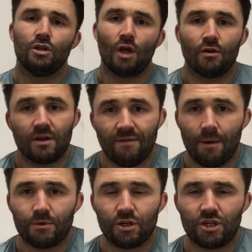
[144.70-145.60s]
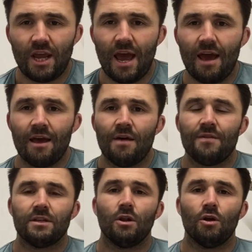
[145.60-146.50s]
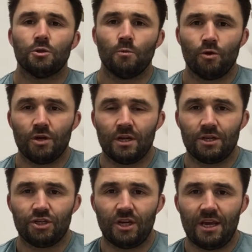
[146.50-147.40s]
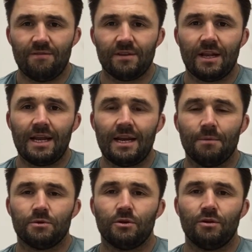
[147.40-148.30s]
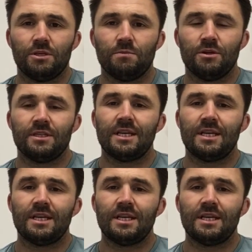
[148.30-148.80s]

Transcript: don't give up just yet. There's lots more you can achieve in the lead up to Christmas.